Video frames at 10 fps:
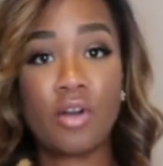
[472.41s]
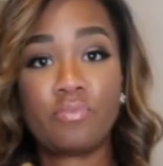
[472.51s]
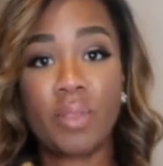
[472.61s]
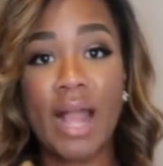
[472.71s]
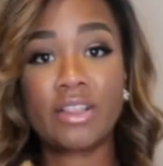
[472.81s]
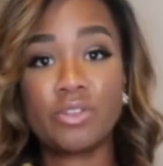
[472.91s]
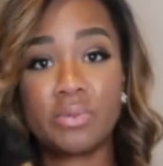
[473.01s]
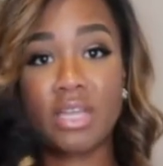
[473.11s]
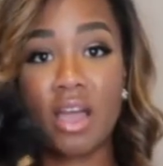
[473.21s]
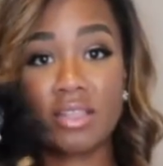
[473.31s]
of black
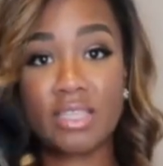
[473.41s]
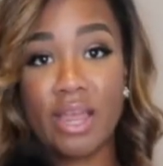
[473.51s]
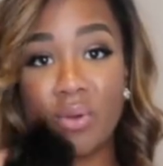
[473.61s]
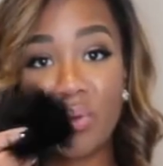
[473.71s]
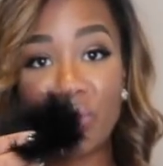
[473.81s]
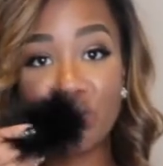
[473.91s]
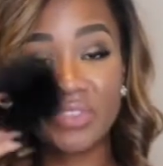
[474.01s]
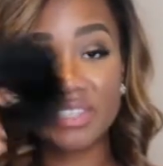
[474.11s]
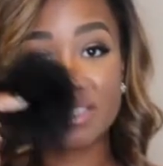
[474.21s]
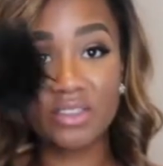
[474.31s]
Louboutins, and I ordered this